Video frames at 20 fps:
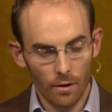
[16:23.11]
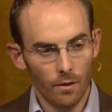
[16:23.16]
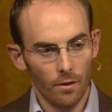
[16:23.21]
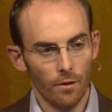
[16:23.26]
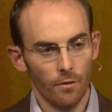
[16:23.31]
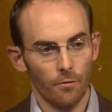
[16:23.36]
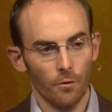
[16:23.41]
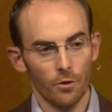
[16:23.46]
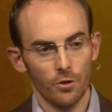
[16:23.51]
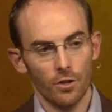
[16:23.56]

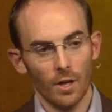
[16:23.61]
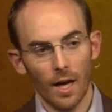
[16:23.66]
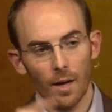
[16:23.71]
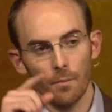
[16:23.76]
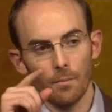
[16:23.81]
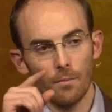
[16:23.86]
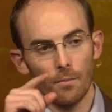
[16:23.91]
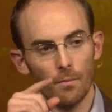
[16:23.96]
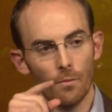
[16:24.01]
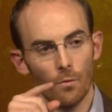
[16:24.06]
the first
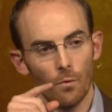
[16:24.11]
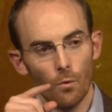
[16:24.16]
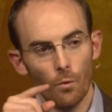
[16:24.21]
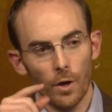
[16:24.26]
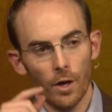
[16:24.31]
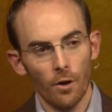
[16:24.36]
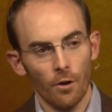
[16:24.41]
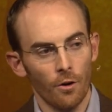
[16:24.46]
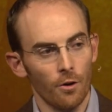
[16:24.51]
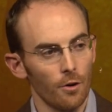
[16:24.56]
time
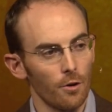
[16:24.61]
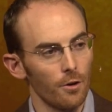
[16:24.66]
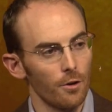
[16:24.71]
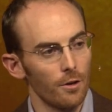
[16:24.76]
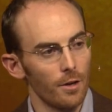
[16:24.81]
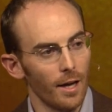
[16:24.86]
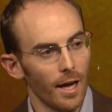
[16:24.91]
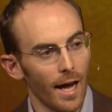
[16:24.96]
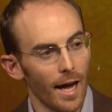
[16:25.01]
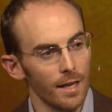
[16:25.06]
we
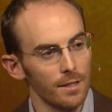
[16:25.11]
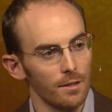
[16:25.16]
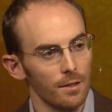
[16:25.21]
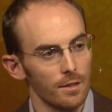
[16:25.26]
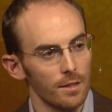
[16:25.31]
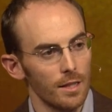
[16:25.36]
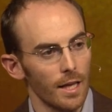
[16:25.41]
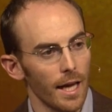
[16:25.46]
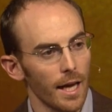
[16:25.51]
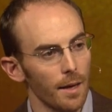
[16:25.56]
heard
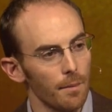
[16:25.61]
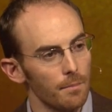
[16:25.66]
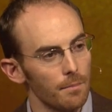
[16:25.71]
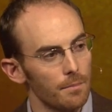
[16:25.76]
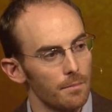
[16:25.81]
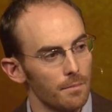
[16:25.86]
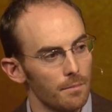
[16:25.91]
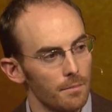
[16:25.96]
Aslan's name?